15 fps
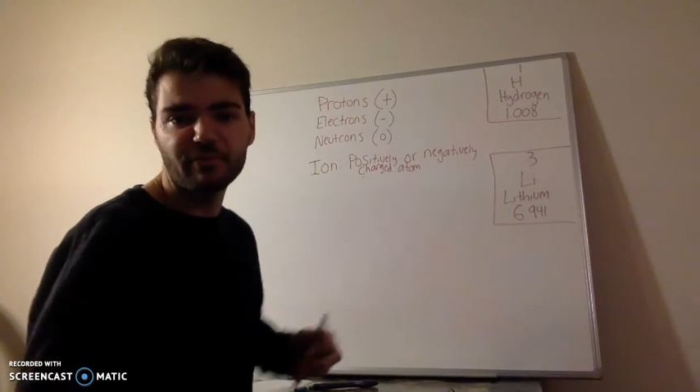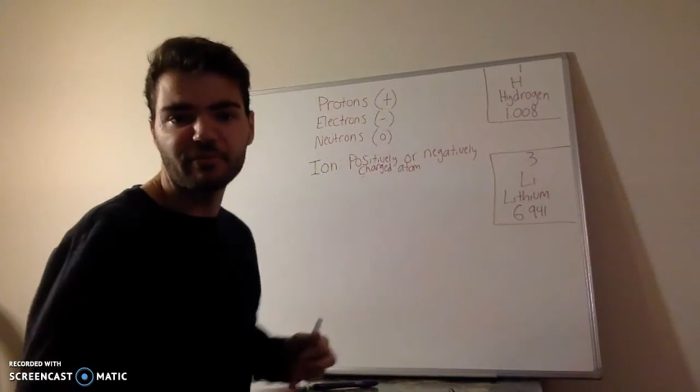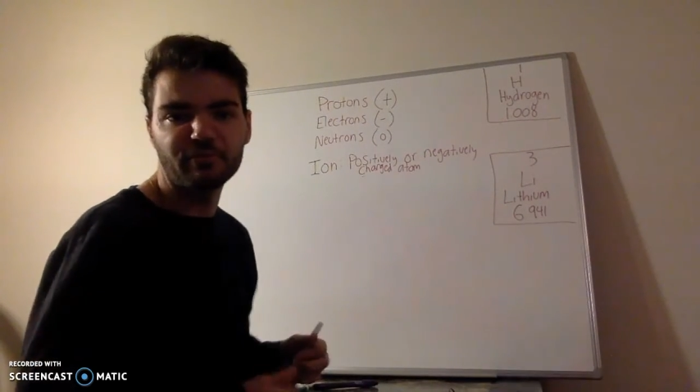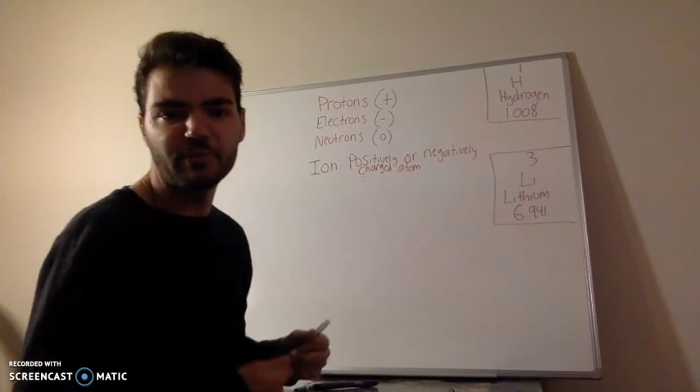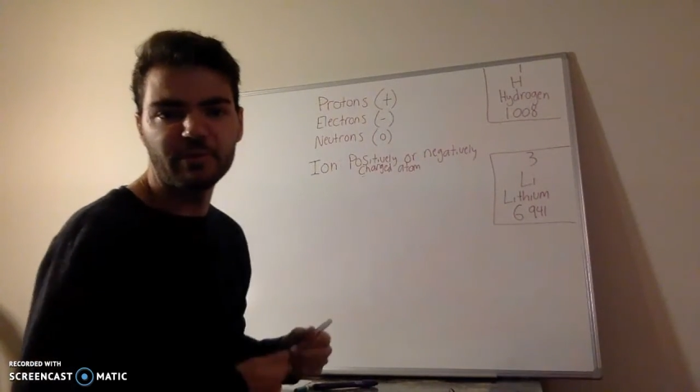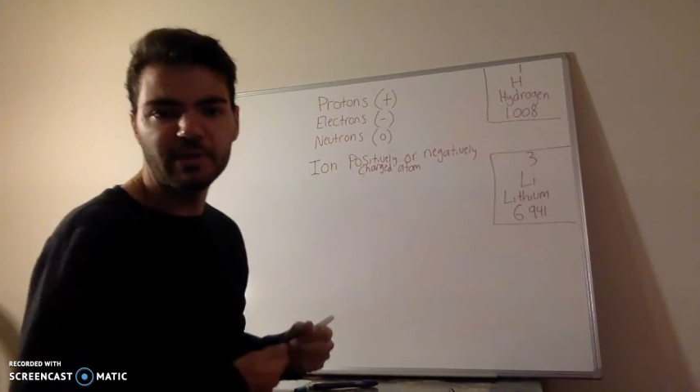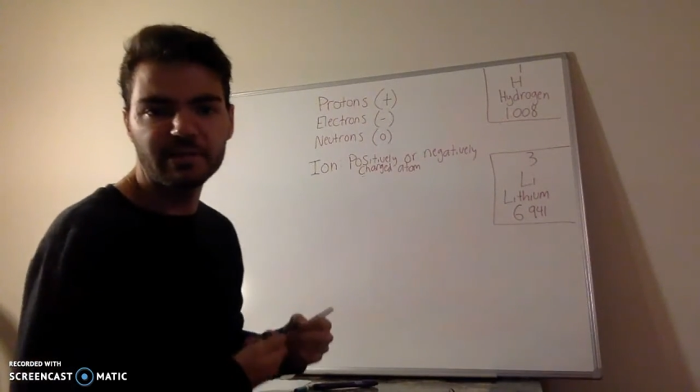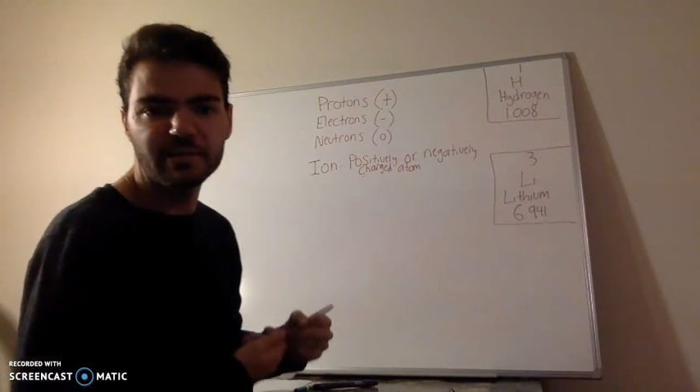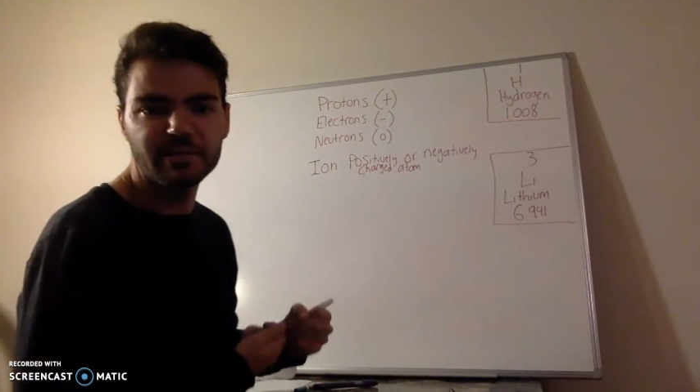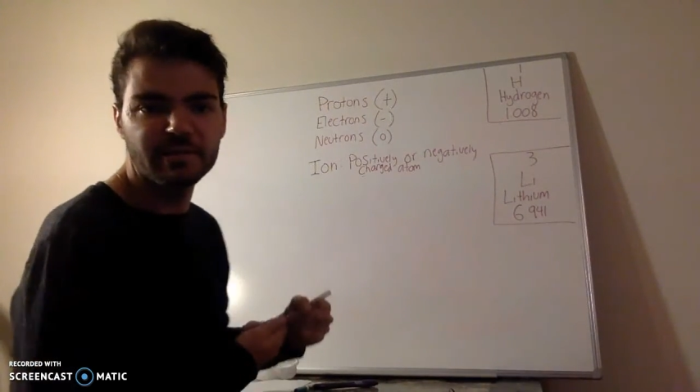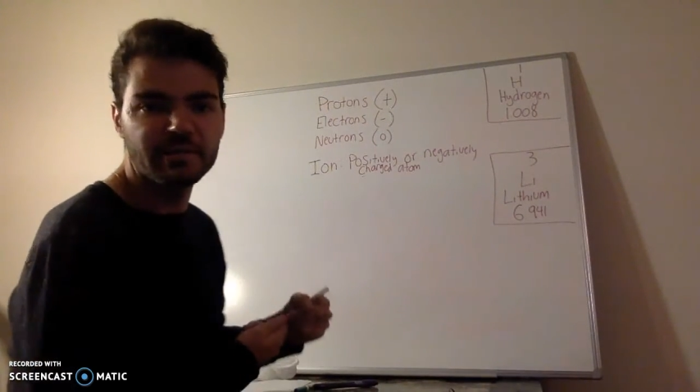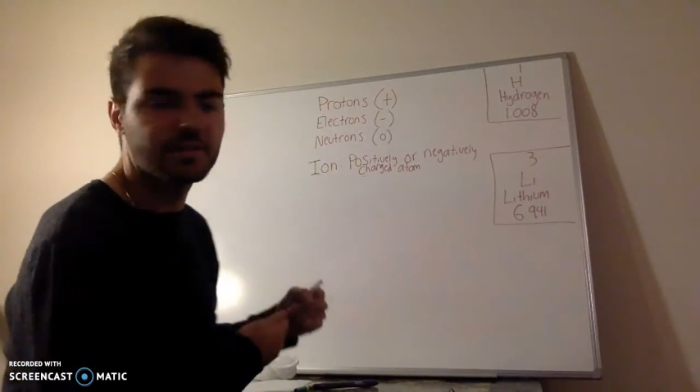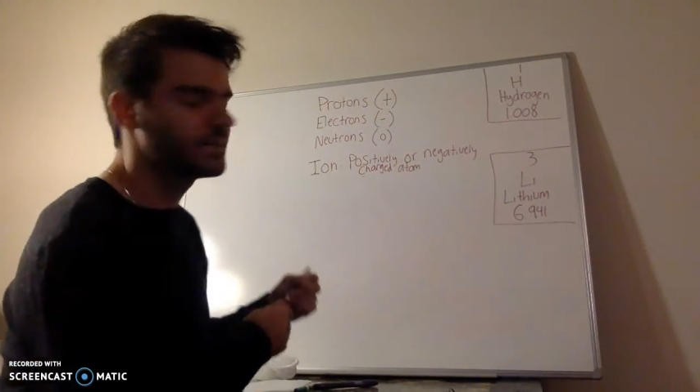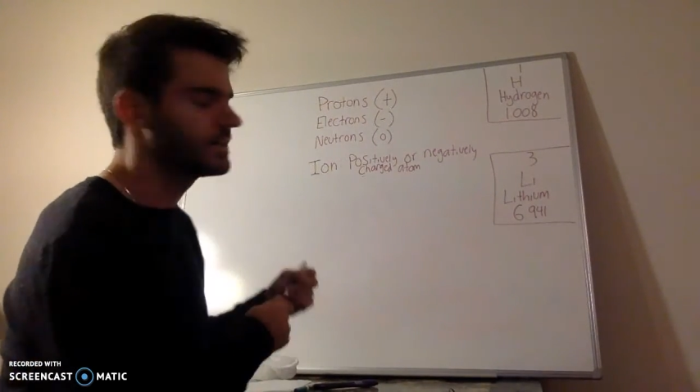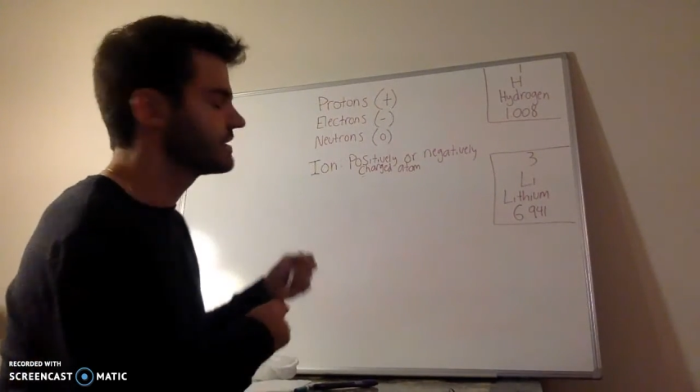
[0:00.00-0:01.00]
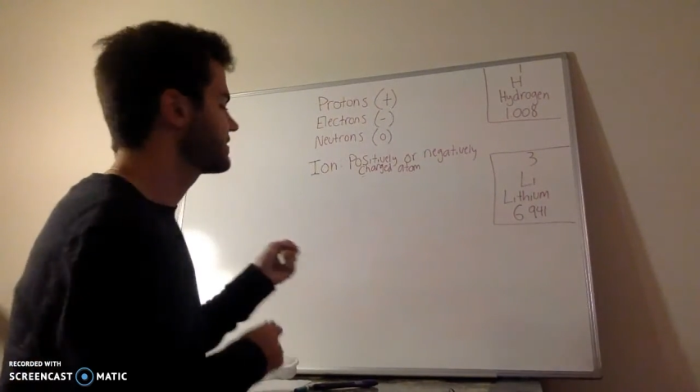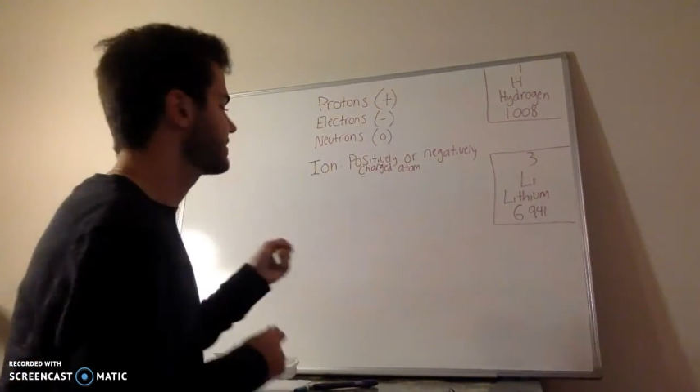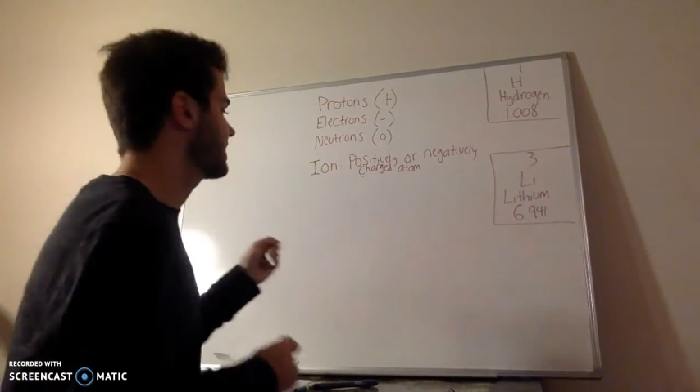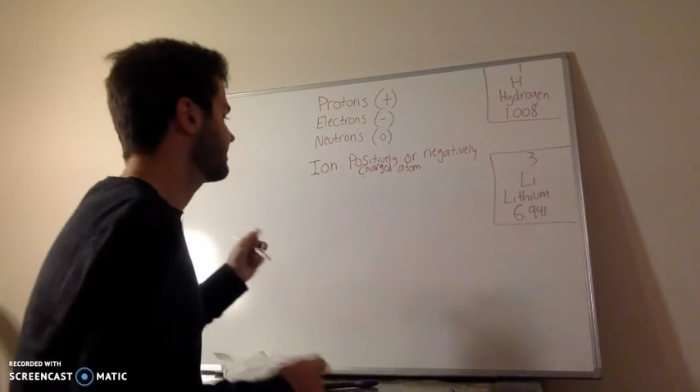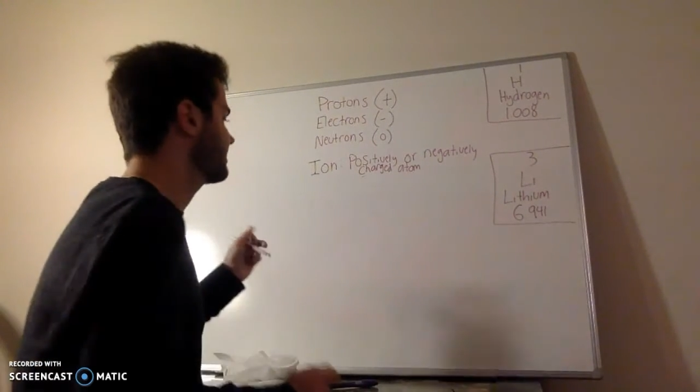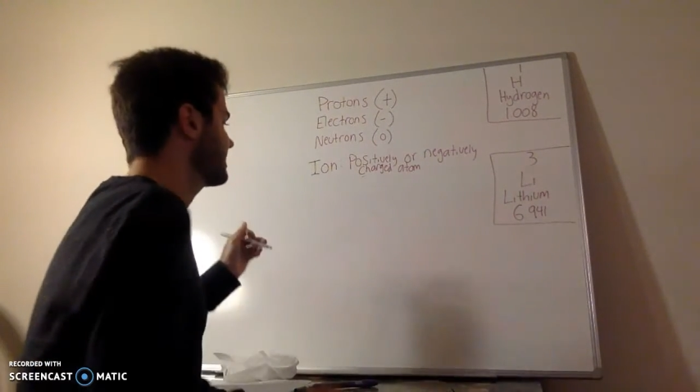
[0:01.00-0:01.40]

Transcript: of 1, so that